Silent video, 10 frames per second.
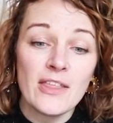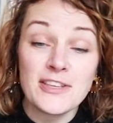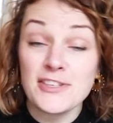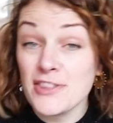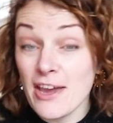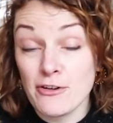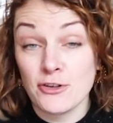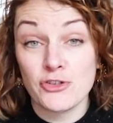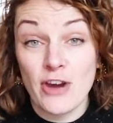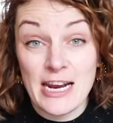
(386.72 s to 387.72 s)
They're an
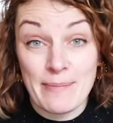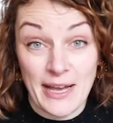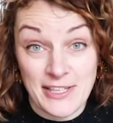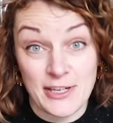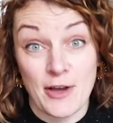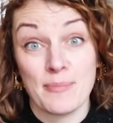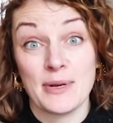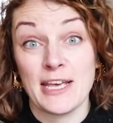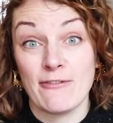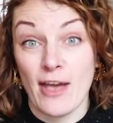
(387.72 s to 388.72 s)
Australian pattern
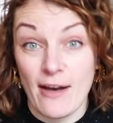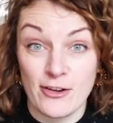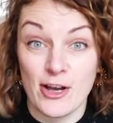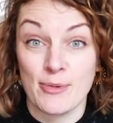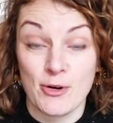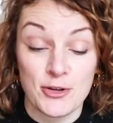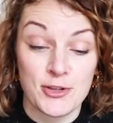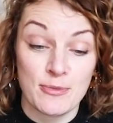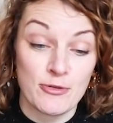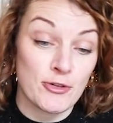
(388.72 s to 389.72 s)
company if you haven't come across
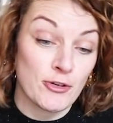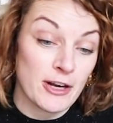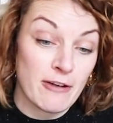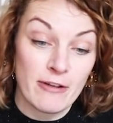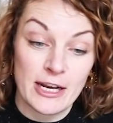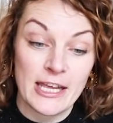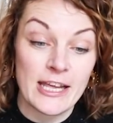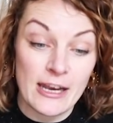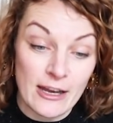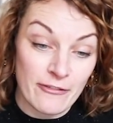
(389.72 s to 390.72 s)
them before, and I
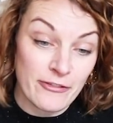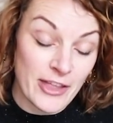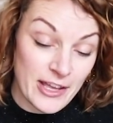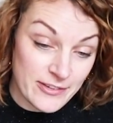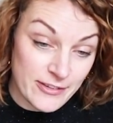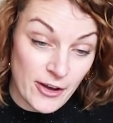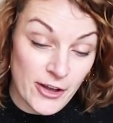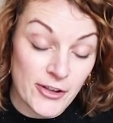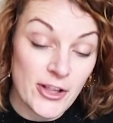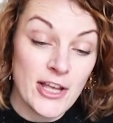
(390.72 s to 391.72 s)
really love their
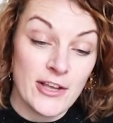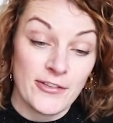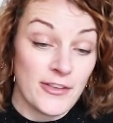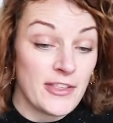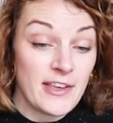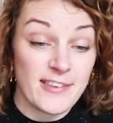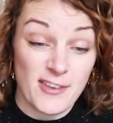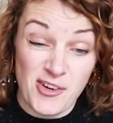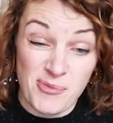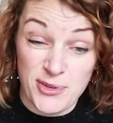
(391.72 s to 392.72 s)
style. So
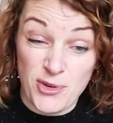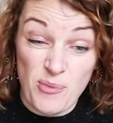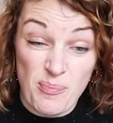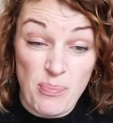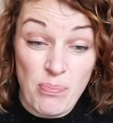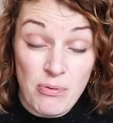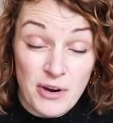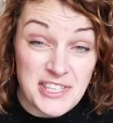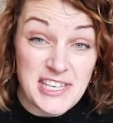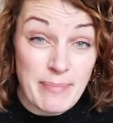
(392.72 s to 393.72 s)
this was
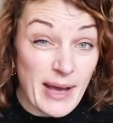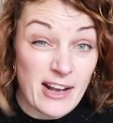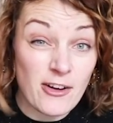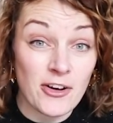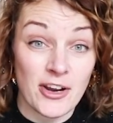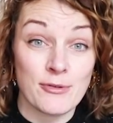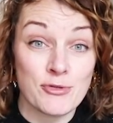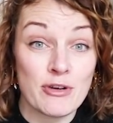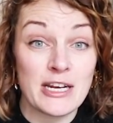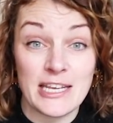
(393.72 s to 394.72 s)
pretty bang on, I
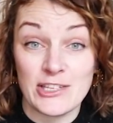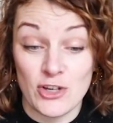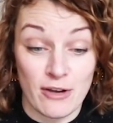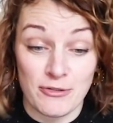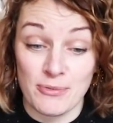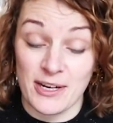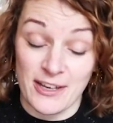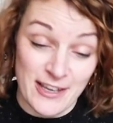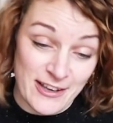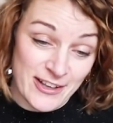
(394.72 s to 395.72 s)
was really chuffed when
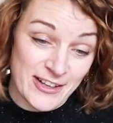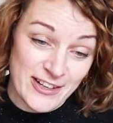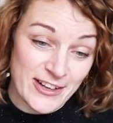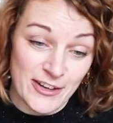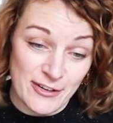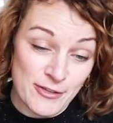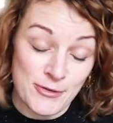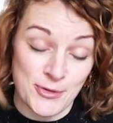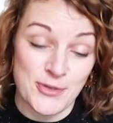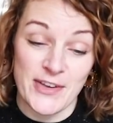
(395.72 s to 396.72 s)
I kind of
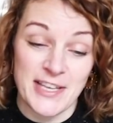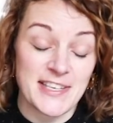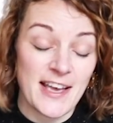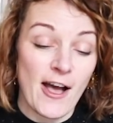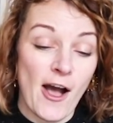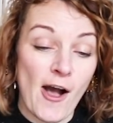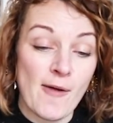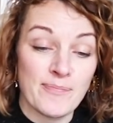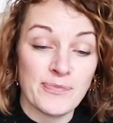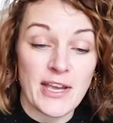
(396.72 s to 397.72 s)
thought of it.
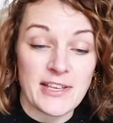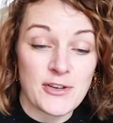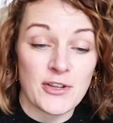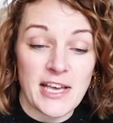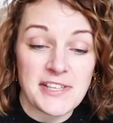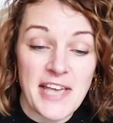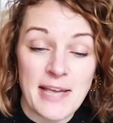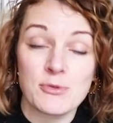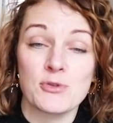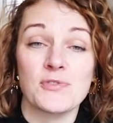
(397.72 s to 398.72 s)
It's got that
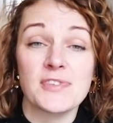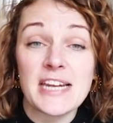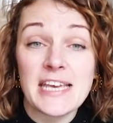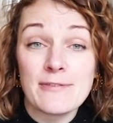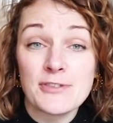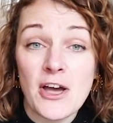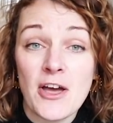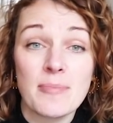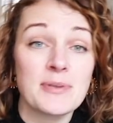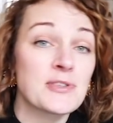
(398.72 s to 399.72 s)
same sort of sleeve
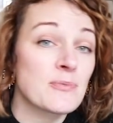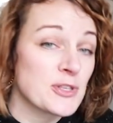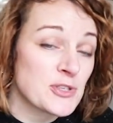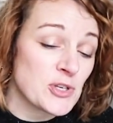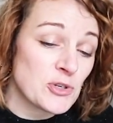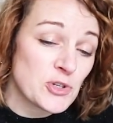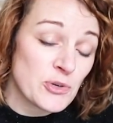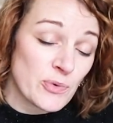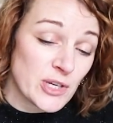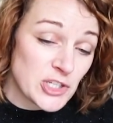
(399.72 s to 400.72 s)
type as the ones
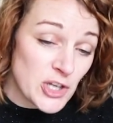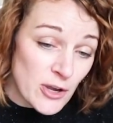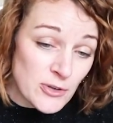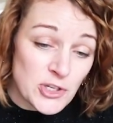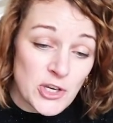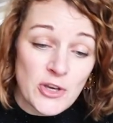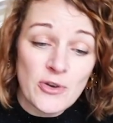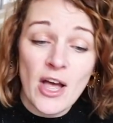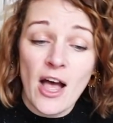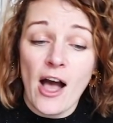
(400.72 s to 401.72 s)
that we showed you.